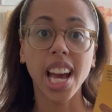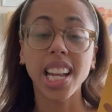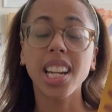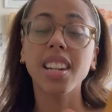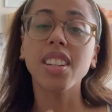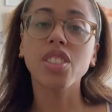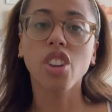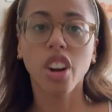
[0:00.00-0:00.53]
And
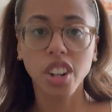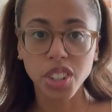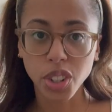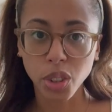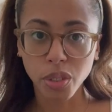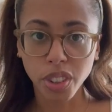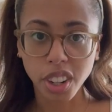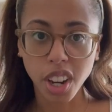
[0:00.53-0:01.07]
it is hard to
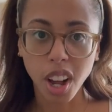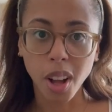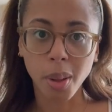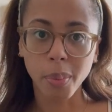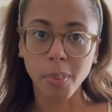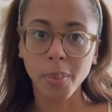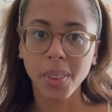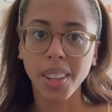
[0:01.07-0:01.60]

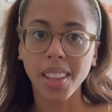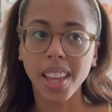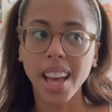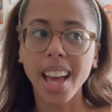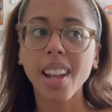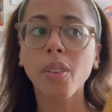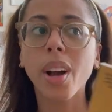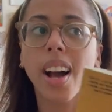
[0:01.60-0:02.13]
overcome.
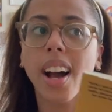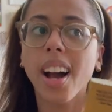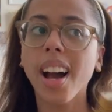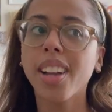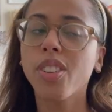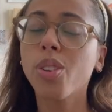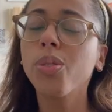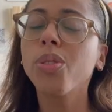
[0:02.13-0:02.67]
And
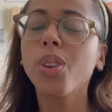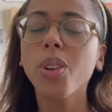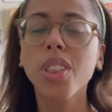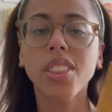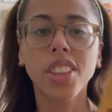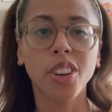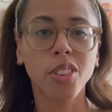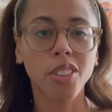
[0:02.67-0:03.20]
I don't know
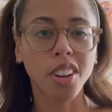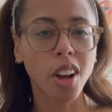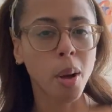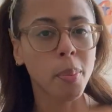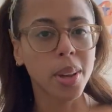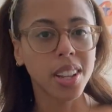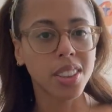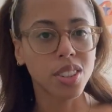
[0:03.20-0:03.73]
that they
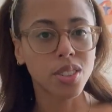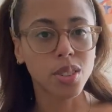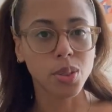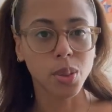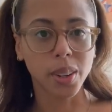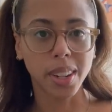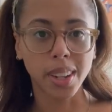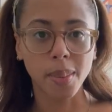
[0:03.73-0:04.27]
overcome it in the
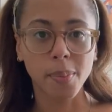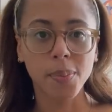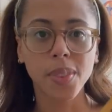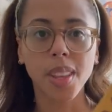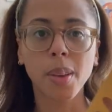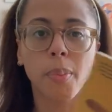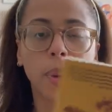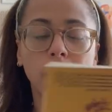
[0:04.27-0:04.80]
story,
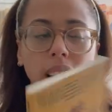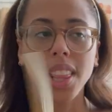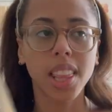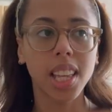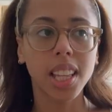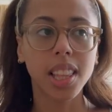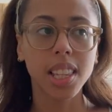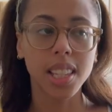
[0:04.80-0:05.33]
but I
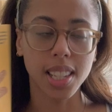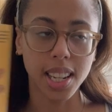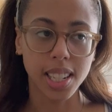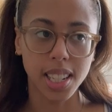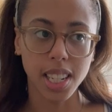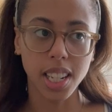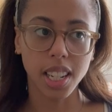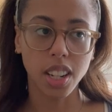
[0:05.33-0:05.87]
think this
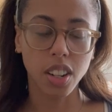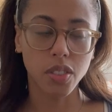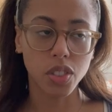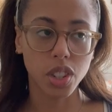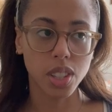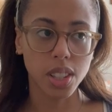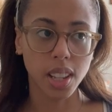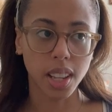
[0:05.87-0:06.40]
idea of
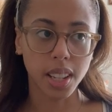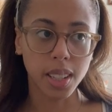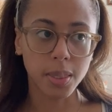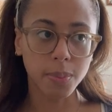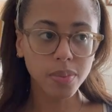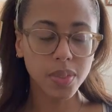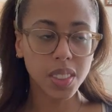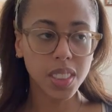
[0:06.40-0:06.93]
just like
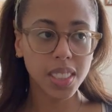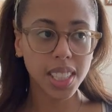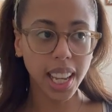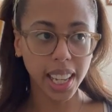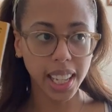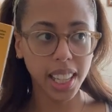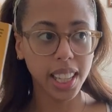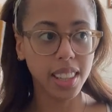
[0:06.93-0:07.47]

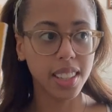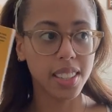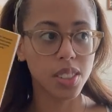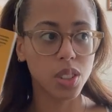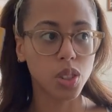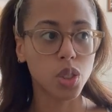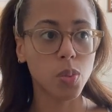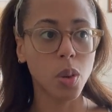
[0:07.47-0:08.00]
taking these
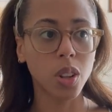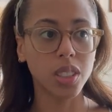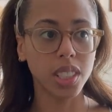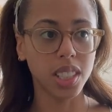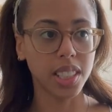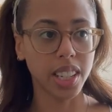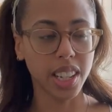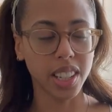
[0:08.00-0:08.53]
small
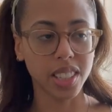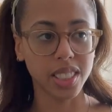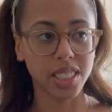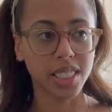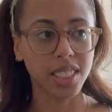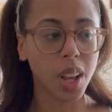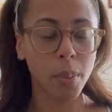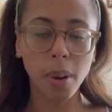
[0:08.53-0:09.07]

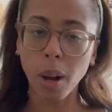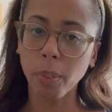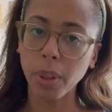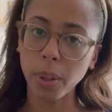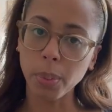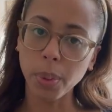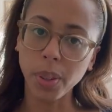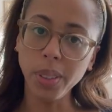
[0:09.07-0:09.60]
details about
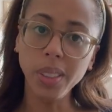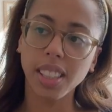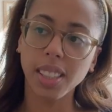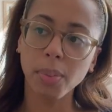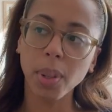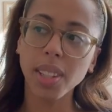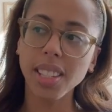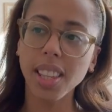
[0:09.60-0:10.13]
people
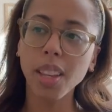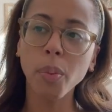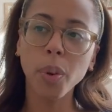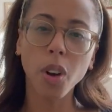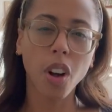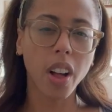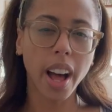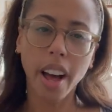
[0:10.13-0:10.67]
because I think we
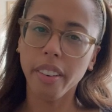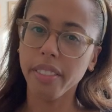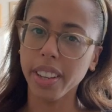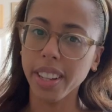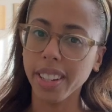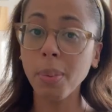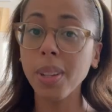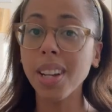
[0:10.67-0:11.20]
all have
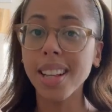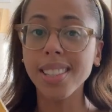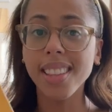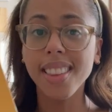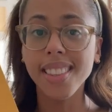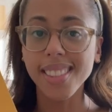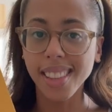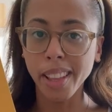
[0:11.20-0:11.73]
it. mean, not to
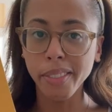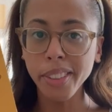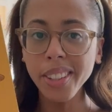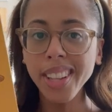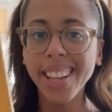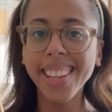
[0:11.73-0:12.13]
this level,